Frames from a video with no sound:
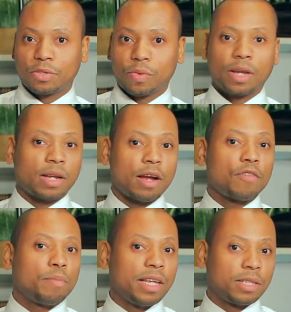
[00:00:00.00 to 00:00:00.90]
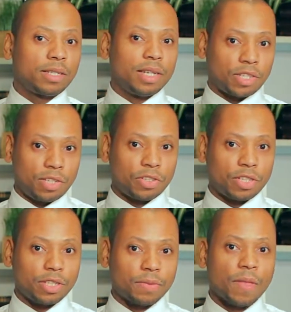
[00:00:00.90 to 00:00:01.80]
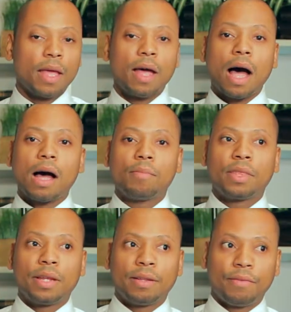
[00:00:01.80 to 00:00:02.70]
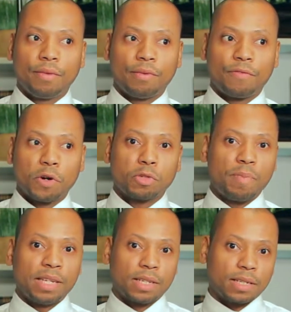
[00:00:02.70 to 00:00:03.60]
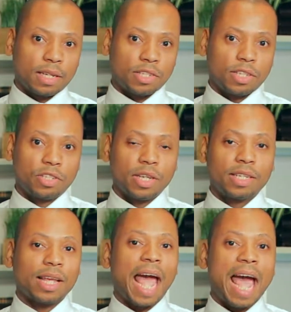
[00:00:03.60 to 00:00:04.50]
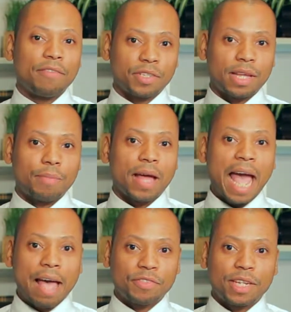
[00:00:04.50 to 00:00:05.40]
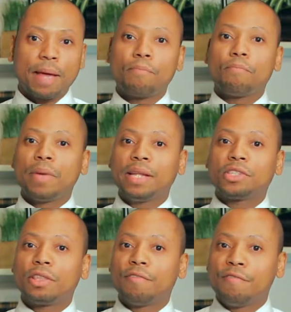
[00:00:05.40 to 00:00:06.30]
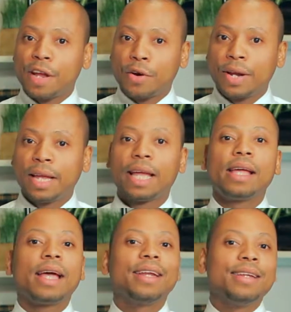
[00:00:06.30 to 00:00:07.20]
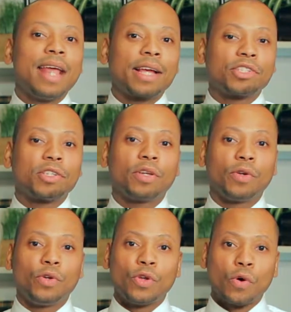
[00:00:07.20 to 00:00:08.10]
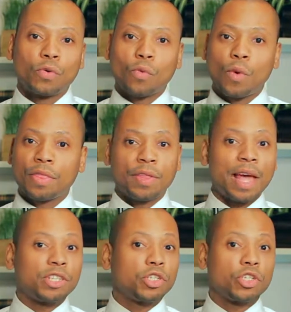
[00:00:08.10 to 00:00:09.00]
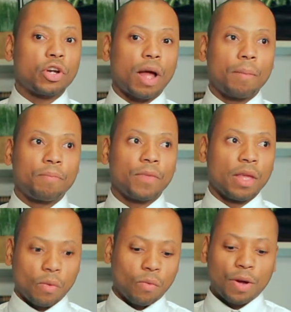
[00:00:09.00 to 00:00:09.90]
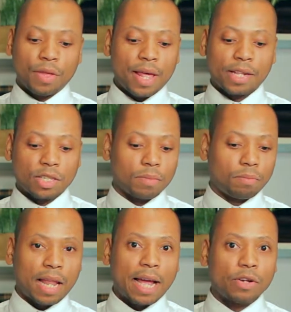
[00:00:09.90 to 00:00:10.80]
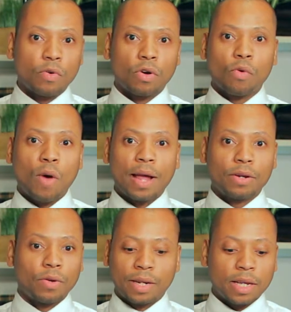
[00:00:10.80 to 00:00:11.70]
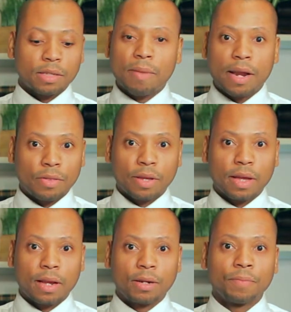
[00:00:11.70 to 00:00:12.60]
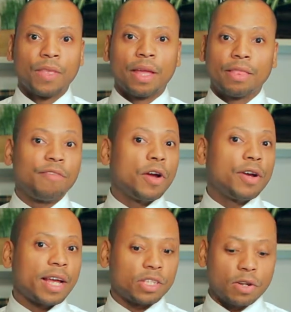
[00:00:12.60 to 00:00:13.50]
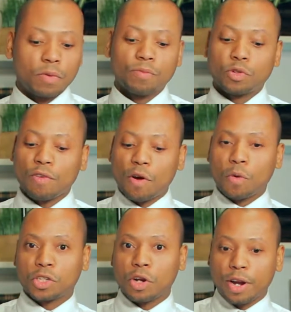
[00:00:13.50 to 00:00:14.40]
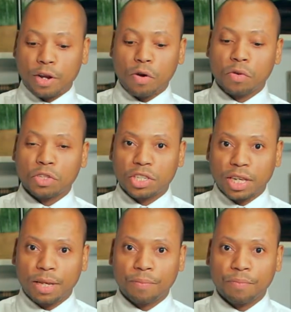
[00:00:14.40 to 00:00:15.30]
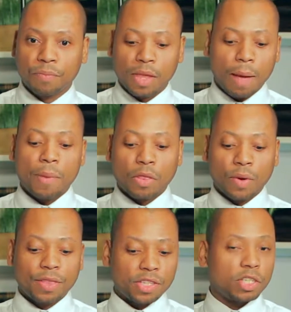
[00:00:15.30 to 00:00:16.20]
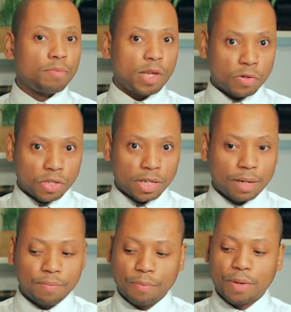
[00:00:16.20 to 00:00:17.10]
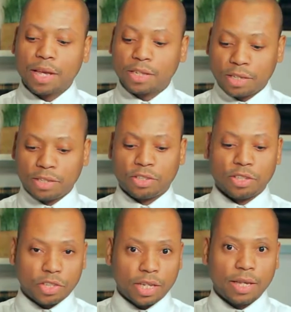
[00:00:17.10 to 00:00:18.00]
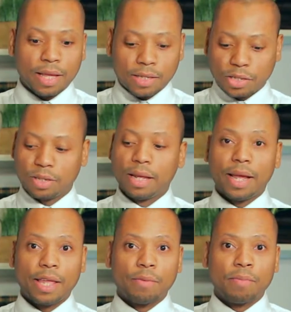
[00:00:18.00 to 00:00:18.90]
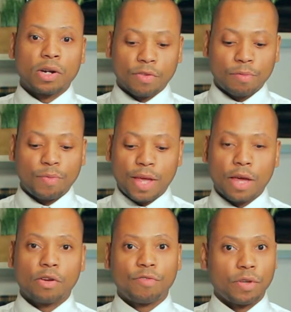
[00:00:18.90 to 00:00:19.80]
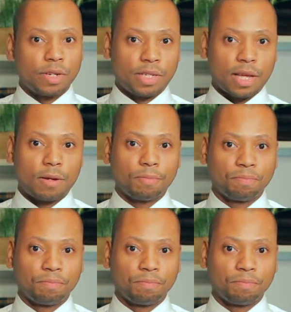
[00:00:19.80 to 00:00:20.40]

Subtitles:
We're going to cover basic distances. The first basic distance is a half step. A half step means the very next note, whether that's a black note or a white note. It doesn't matter the color. The very next note. So if I were to start here on C, and by the way, this is middle C because it's the C that's in the middle of the piano, if you can tell.